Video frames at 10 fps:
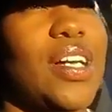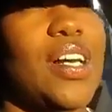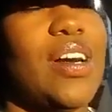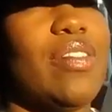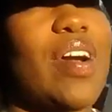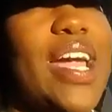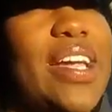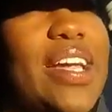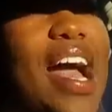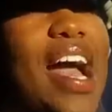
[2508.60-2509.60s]
All right,
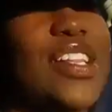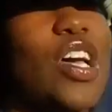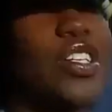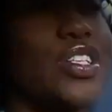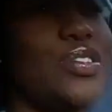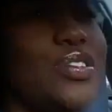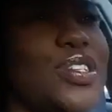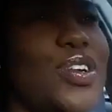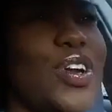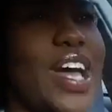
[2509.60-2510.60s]
I'll talk to you
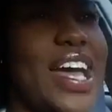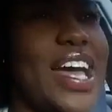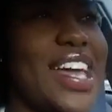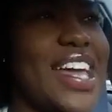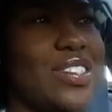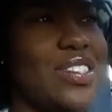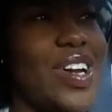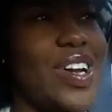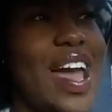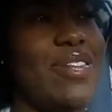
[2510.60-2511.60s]
soon. Okay, thanks for
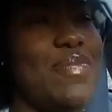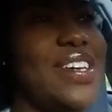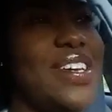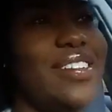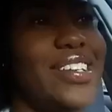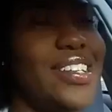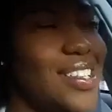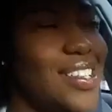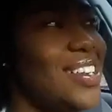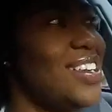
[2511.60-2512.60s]
having me on.